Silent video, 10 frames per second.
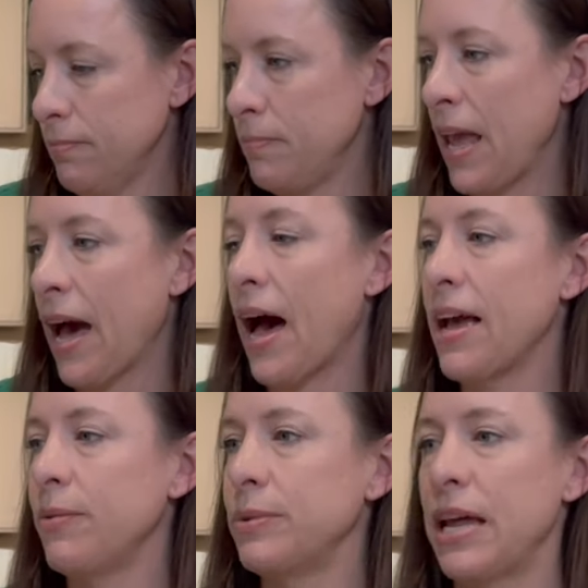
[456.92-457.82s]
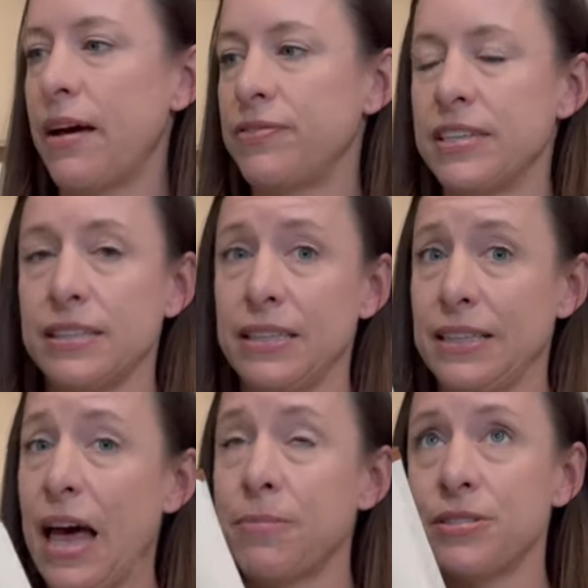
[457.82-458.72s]
yeah, I would have to
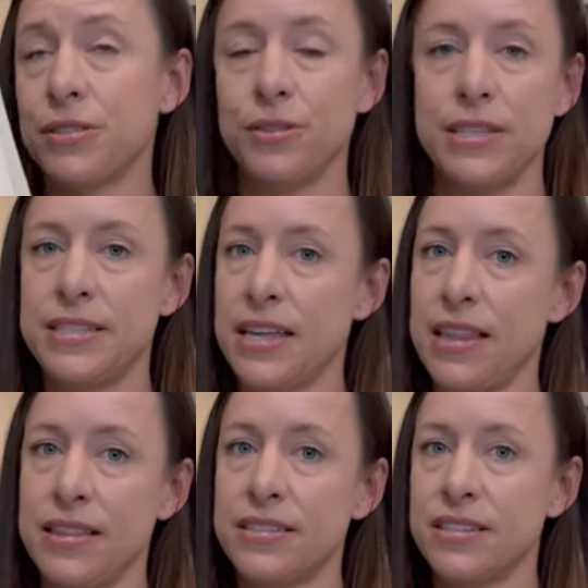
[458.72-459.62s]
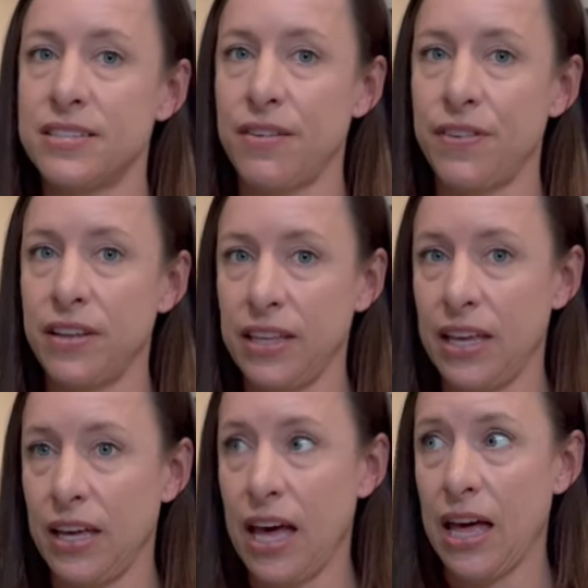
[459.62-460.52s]
absolutely say that this is
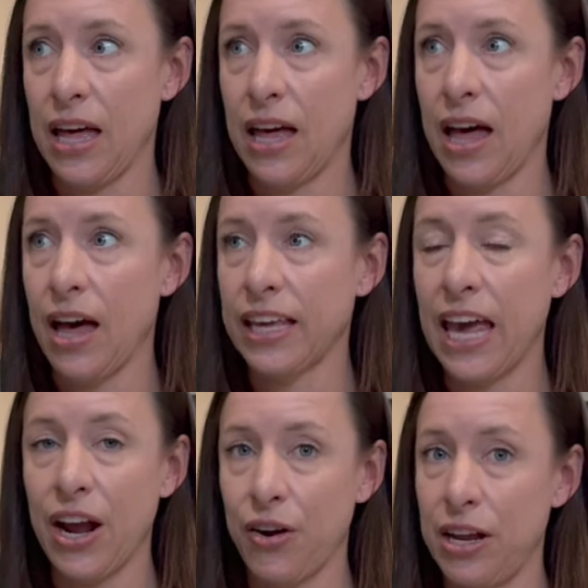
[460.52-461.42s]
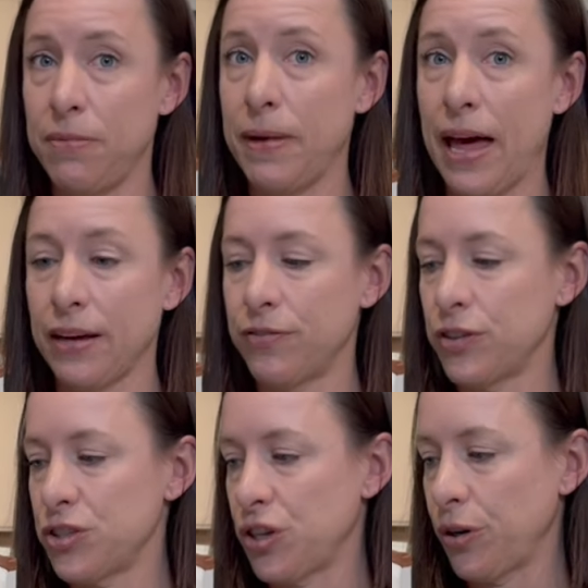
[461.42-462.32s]
definitely a carried bag for
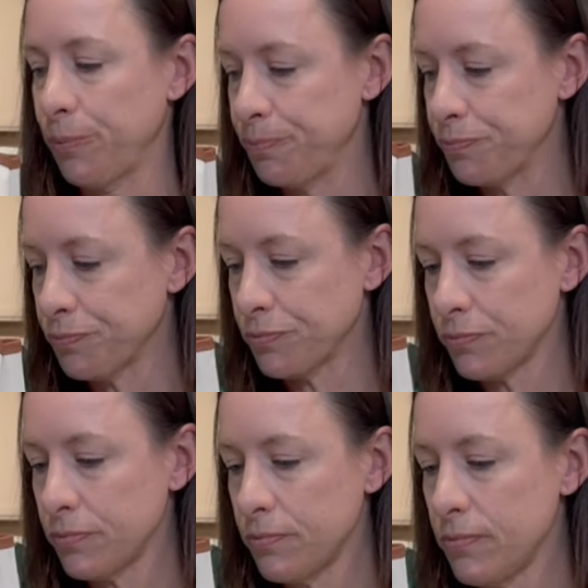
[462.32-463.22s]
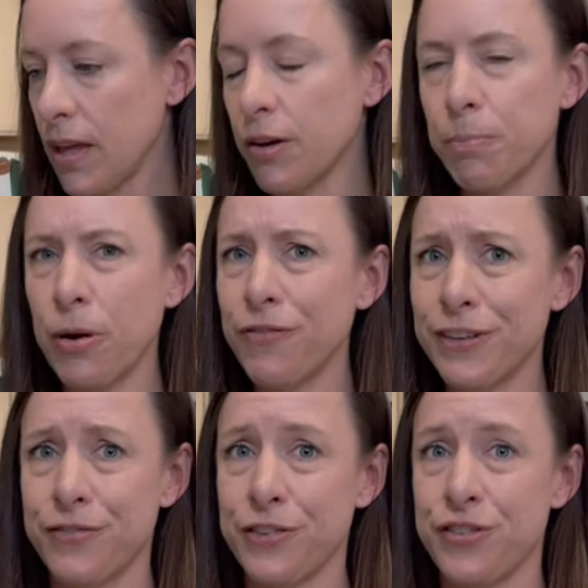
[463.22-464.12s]
sure.
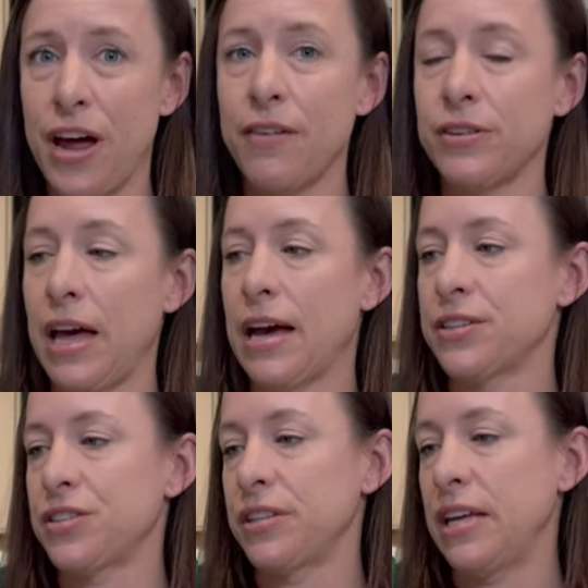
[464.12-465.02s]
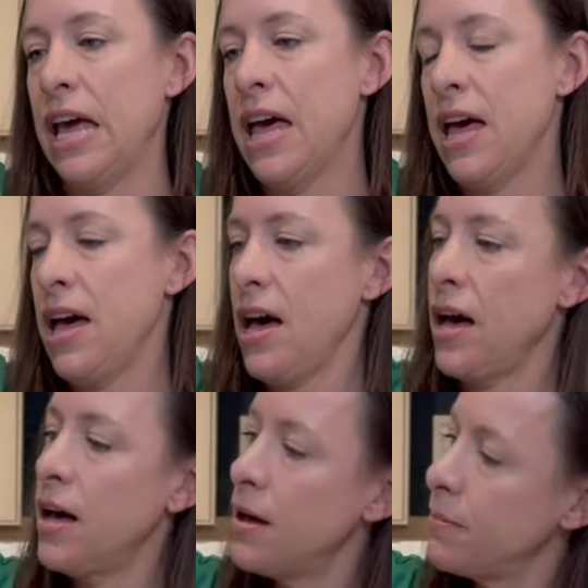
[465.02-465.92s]
Perfect for travel, actually.
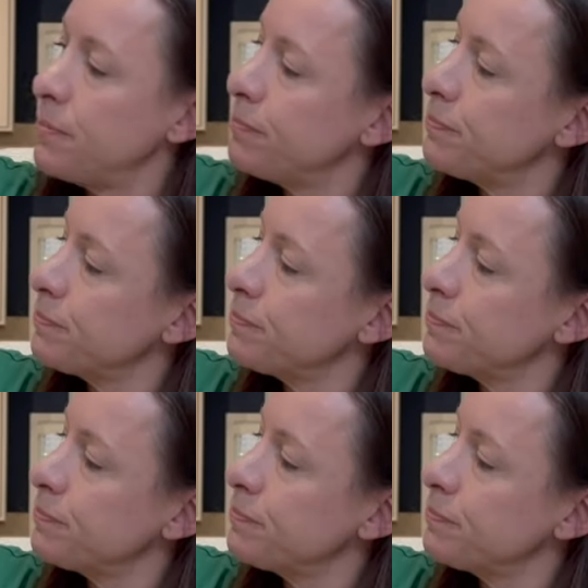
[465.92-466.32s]
Um,